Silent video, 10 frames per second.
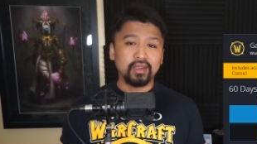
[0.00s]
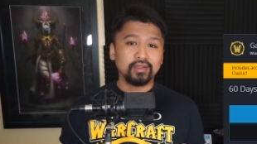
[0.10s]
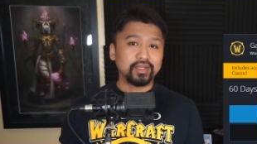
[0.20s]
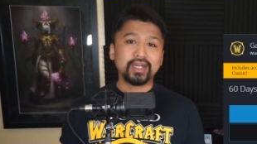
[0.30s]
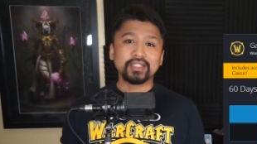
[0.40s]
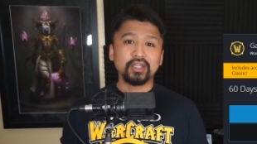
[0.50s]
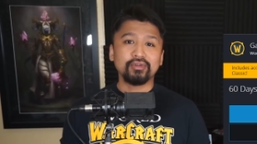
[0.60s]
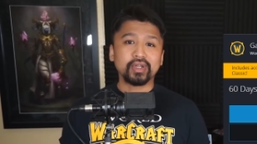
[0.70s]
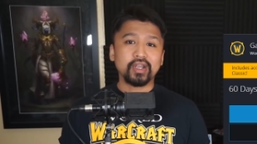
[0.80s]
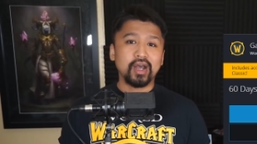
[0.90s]
Let us
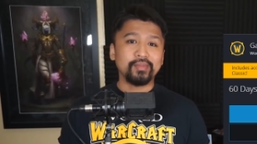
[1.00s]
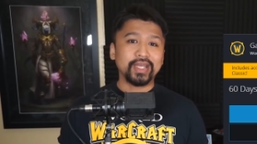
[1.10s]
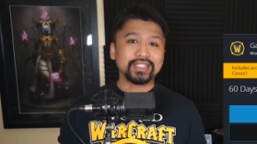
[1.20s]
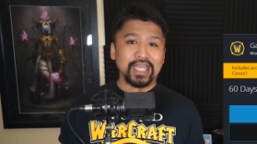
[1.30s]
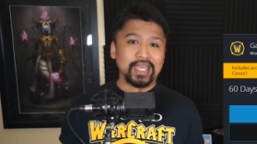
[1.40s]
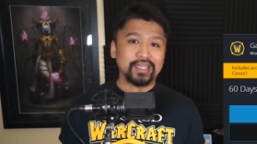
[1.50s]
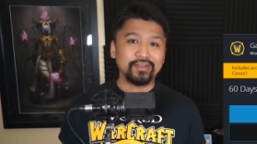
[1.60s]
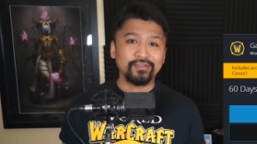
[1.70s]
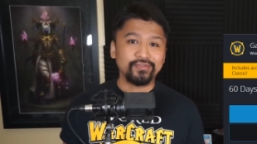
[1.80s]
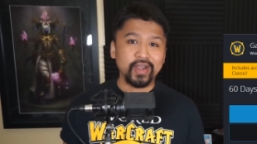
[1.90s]
know in a comment and
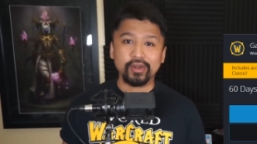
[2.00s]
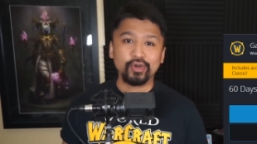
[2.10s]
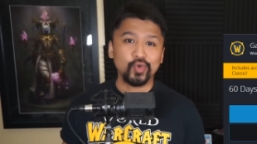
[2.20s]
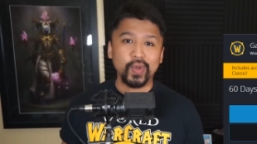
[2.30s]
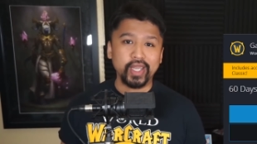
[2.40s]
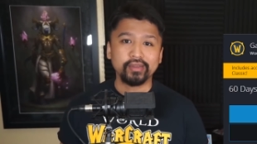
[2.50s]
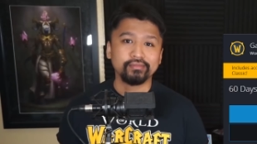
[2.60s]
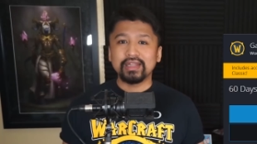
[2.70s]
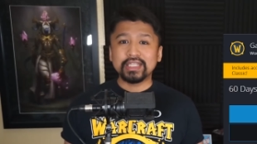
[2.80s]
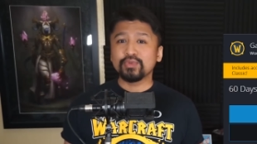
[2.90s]
fire away.
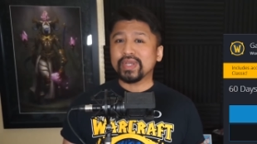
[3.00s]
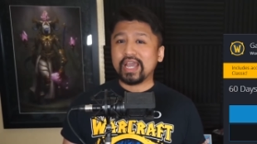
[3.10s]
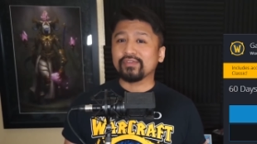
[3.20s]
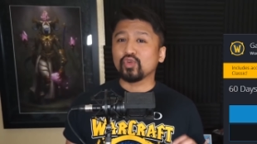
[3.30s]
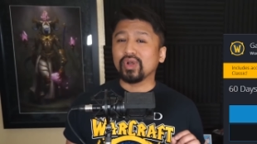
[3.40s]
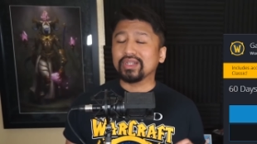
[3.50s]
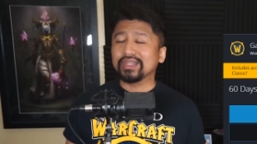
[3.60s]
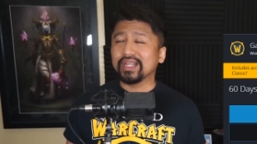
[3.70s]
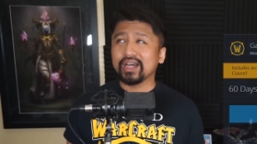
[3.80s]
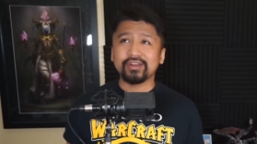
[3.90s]
This week, after a
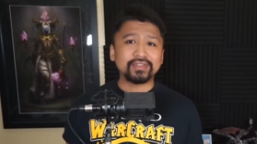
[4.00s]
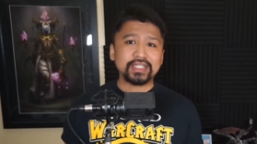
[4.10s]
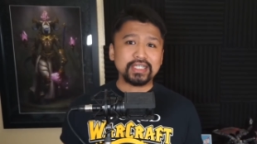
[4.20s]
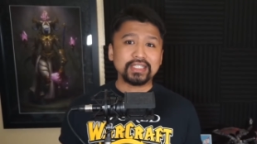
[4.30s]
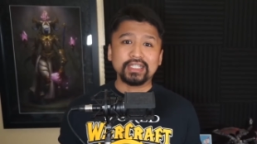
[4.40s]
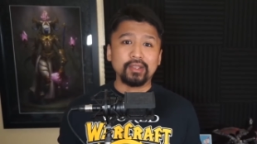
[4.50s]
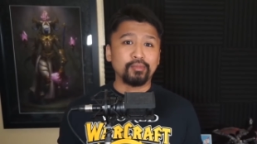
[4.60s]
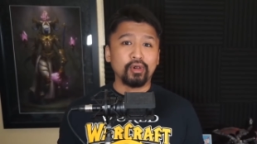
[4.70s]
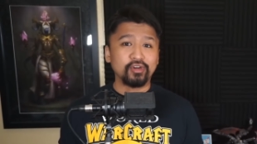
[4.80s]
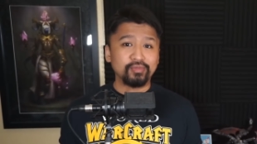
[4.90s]
lot of teasing on
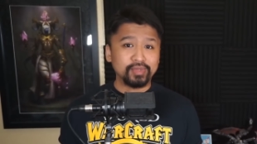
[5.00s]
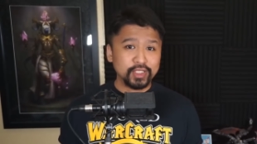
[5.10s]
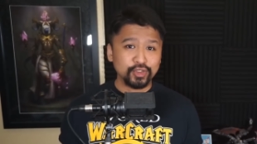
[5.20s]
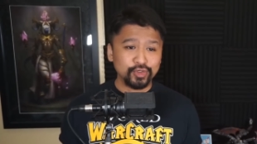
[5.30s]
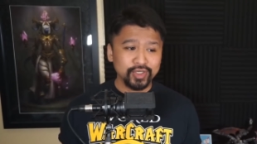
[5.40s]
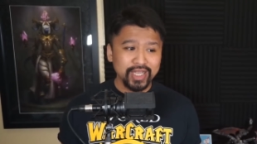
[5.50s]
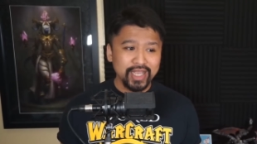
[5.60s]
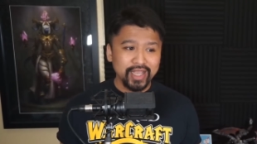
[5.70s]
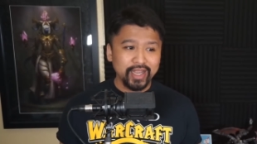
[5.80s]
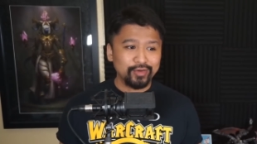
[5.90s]
part of Blizzard
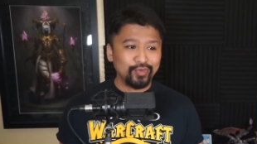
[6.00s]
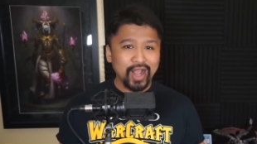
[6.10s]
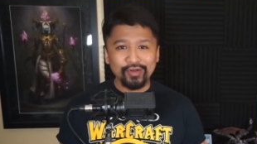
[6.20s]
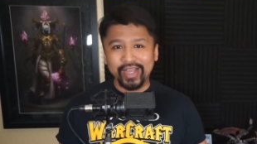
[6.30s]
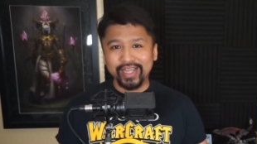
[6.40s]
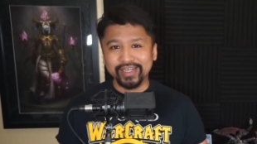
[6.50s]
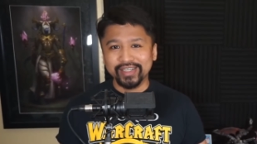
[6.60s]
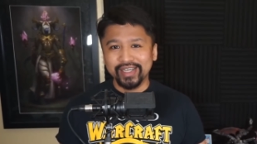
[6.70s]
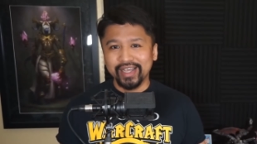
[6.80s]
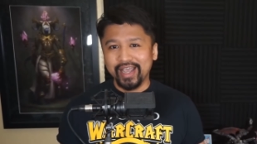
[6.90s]
and Wowhead
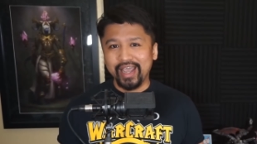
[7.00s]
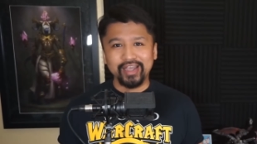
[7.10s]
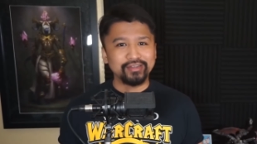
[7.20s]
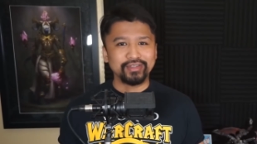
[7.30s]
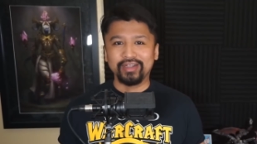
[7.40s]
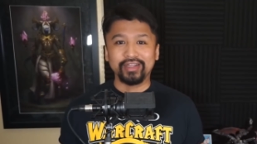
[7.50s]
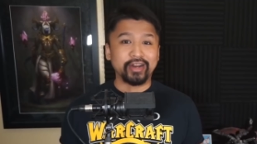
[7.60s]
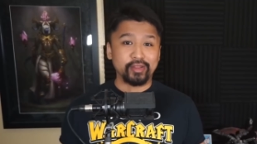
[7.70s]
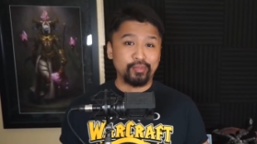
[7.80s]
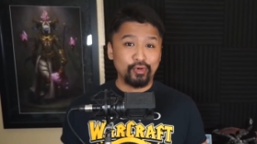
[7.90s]
and a lot
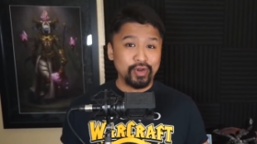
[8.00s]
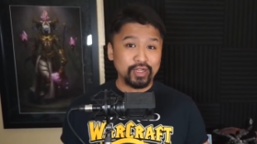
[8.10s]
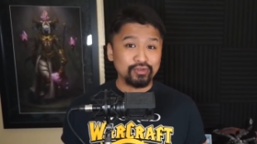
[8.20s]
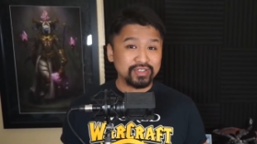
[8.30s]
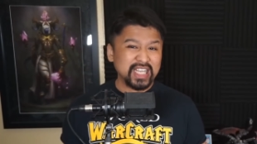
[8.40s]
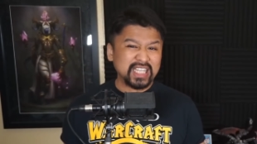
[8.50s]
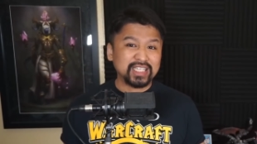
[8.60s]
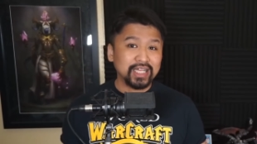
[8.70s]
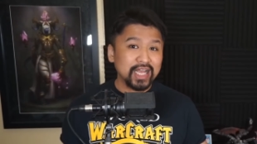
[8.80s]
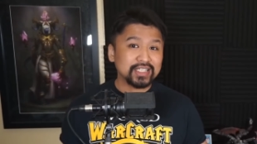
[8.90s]
of the Burning Crusade
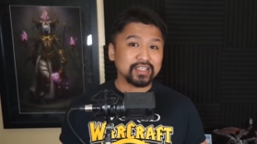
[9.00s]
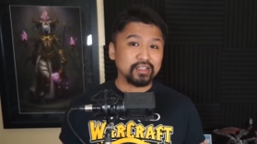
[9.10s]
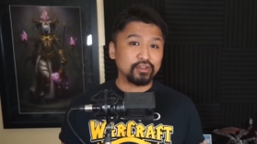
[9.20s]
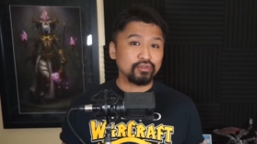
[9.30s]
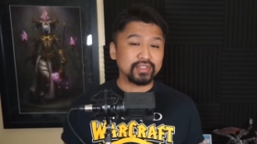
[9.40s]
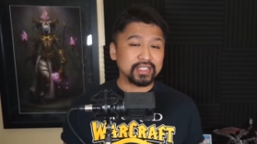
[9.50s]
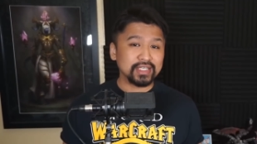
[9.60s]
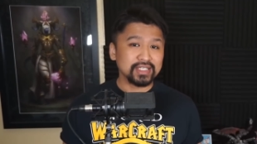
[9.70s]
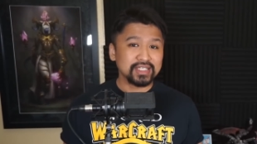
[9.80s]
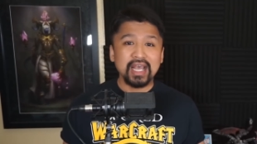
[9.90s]
Classic
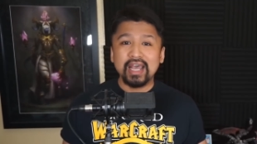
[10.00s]
enthusiasts,